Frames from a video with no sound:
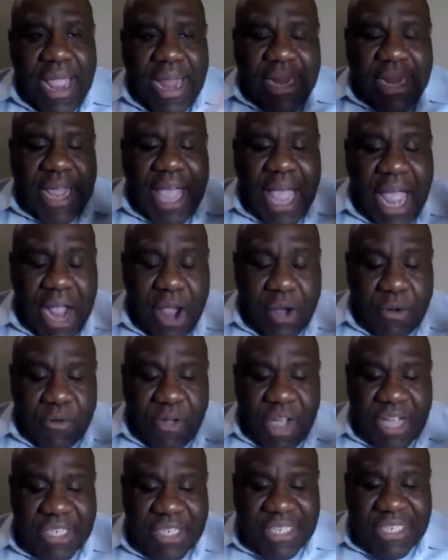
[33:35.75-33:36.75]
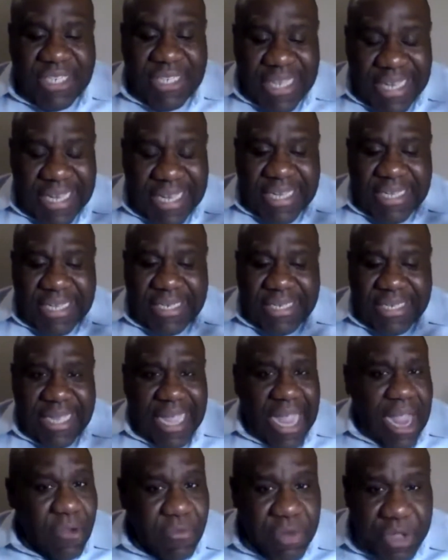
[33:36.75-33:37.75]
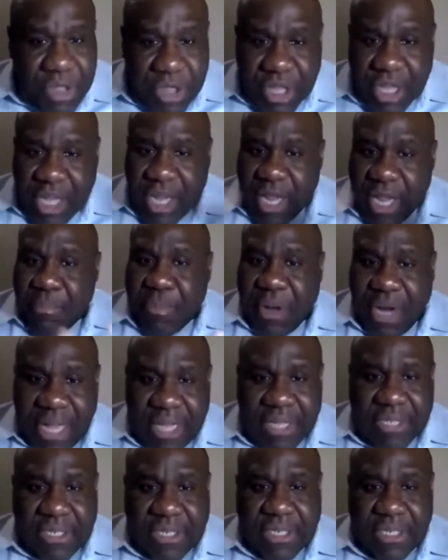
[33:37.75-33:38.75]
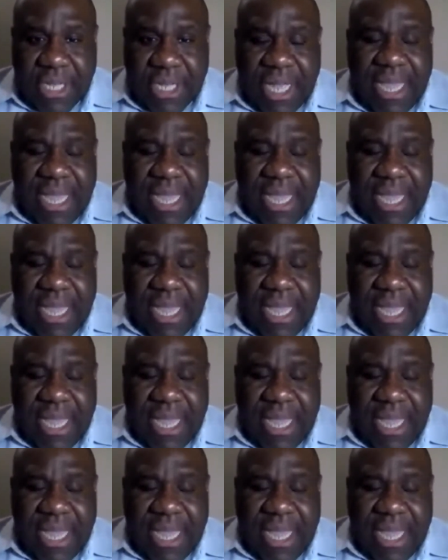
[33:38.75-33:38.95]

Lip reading: and the IRS sees everything in place